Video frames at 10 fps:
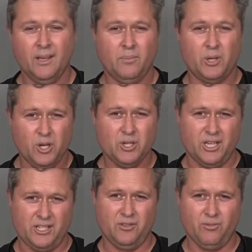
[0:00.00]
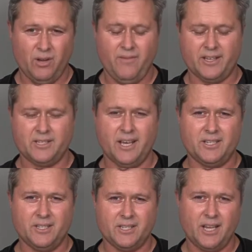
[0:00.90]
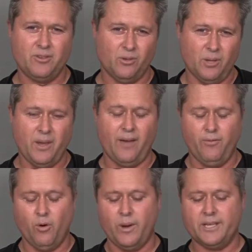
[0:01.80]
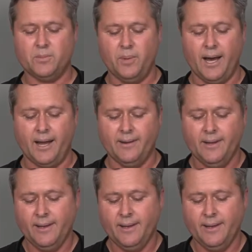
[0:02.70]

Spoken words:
but usually it's a 3 vaccination schedule about 4 weeks apart.